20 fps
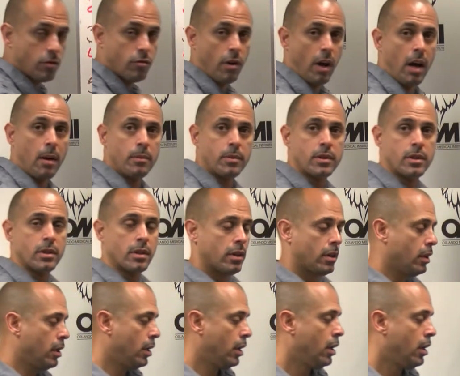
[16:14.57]
drops
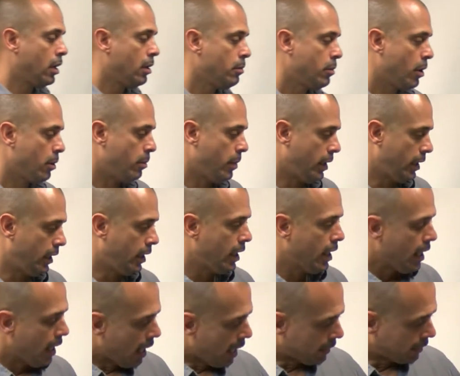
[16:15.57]
per minute.
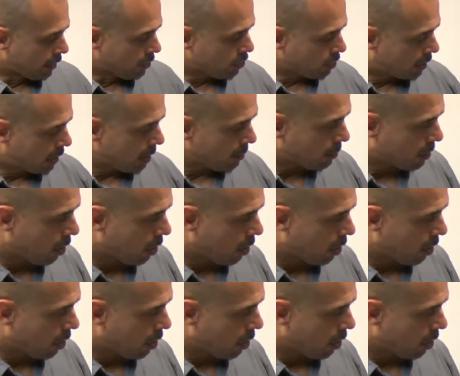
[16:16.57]
And then you keep